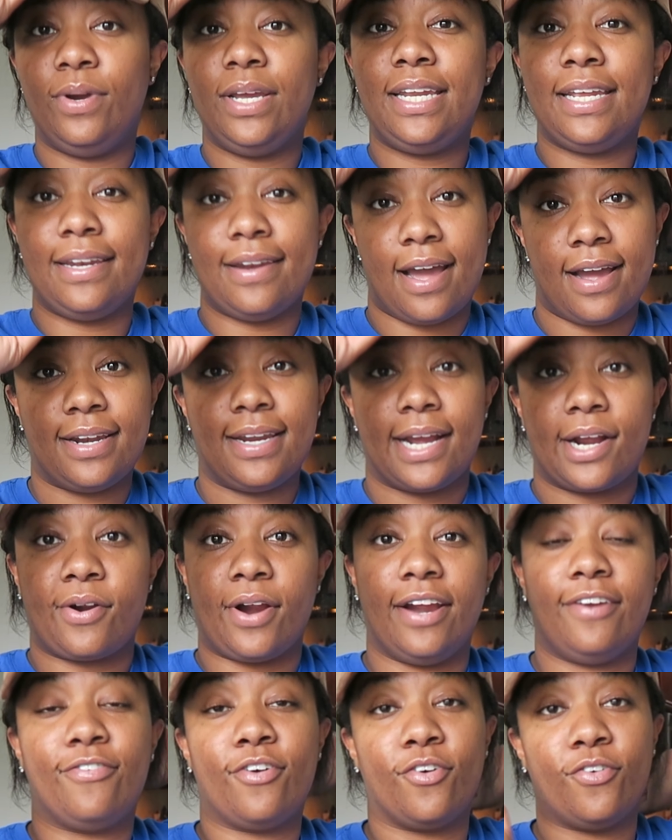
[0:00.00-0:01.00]
We did not
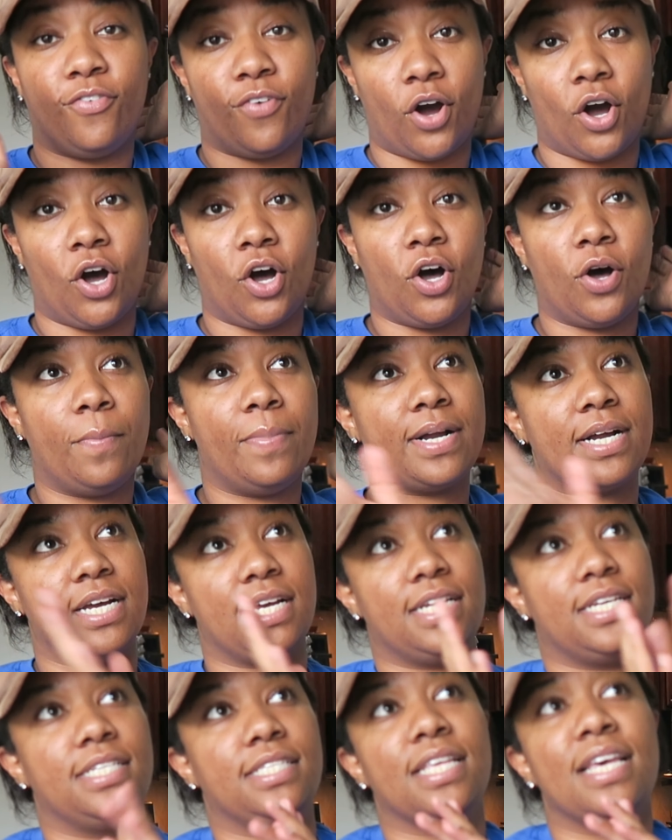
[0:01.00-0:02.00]
decorate for fall
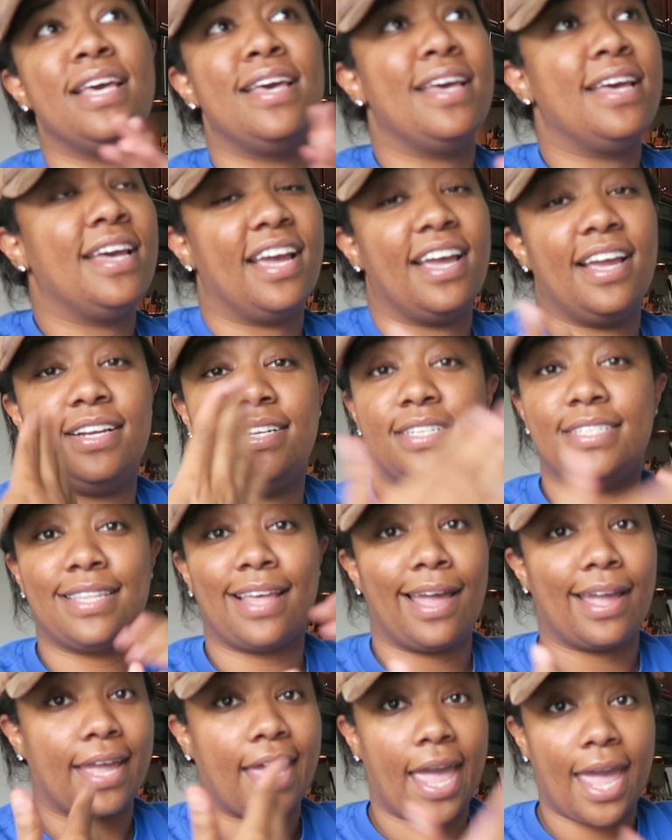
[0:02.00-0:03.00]
because it just
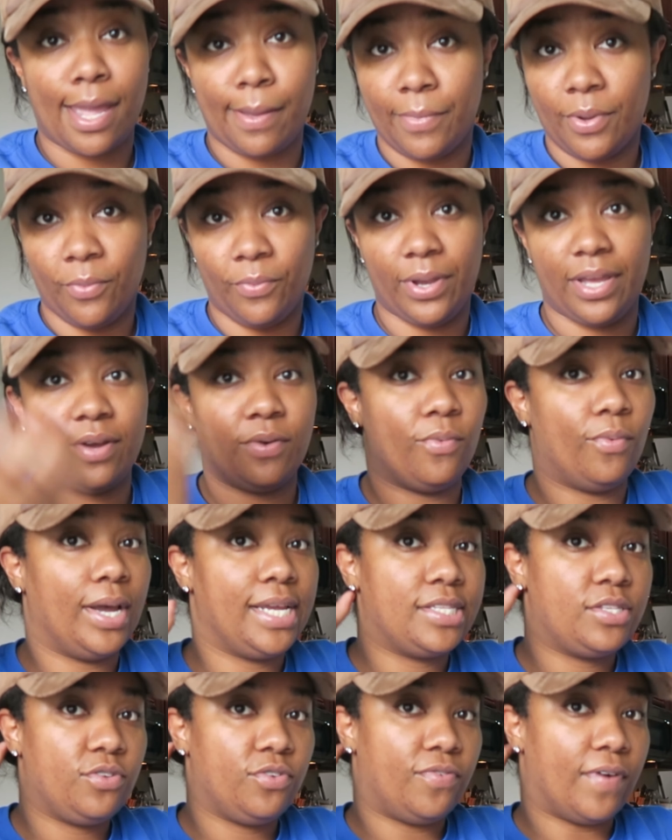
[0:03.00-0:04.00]
like came and went
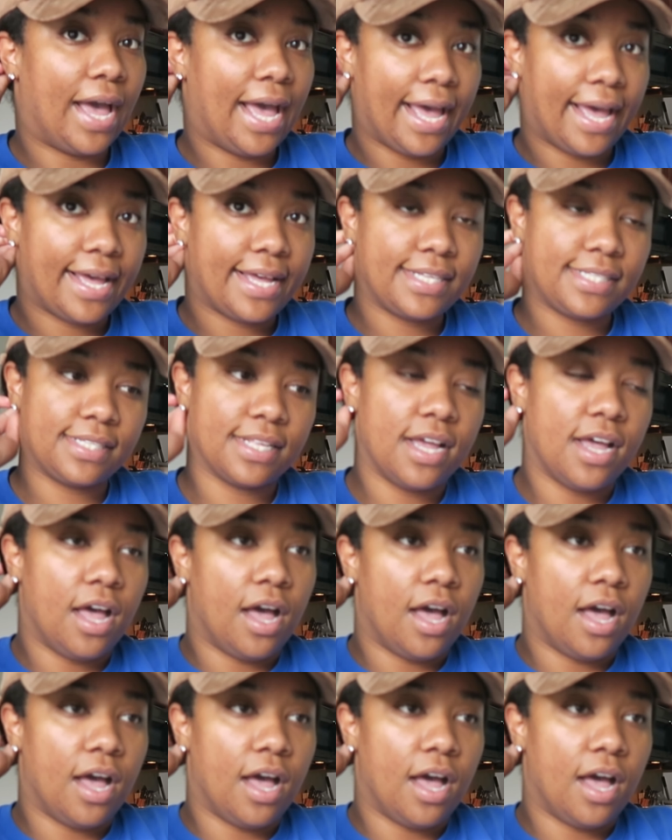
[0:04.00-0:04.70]
way too fast.